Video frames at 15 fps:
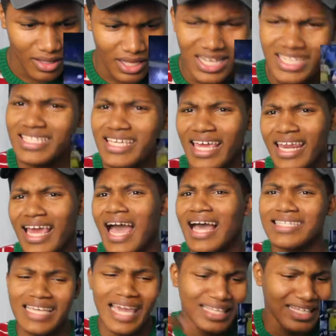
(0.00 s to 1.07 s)
Let's get it.
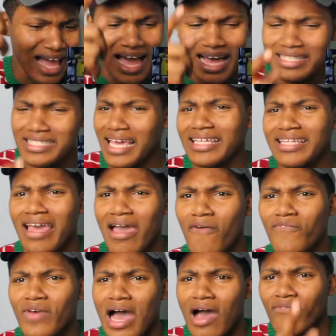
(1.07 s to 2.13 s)
I'll take the
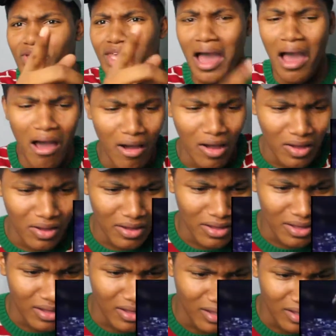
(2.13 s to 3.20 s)
F5 for y'all.
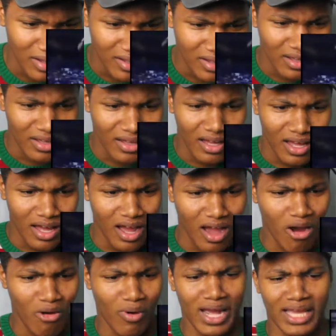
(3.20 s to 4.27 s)

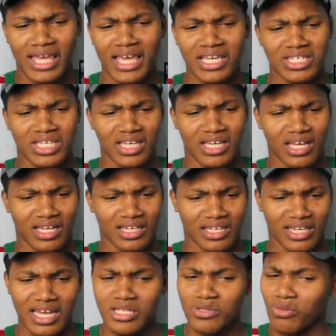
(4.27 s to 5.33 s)
Oh, Rikishi.
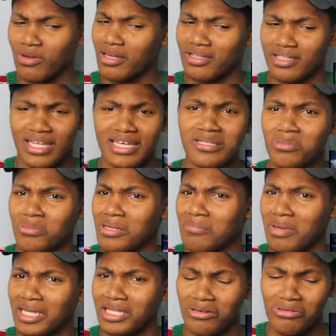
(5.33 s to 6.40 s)
That's one
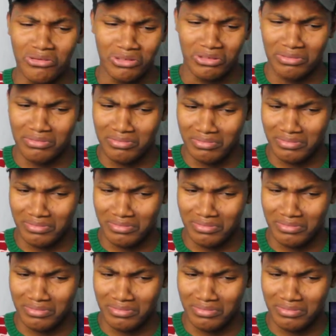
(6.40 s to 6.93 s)
big dude.